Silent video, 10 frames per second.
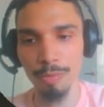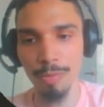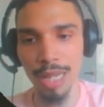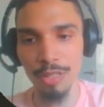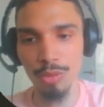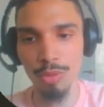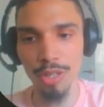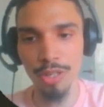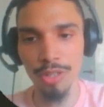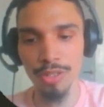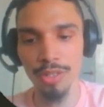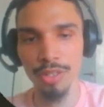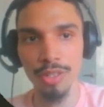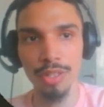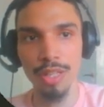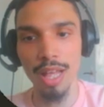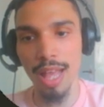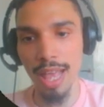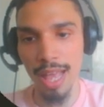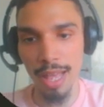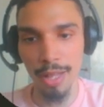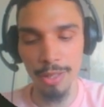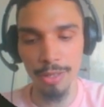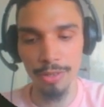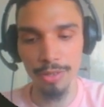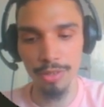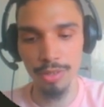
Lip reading: password, and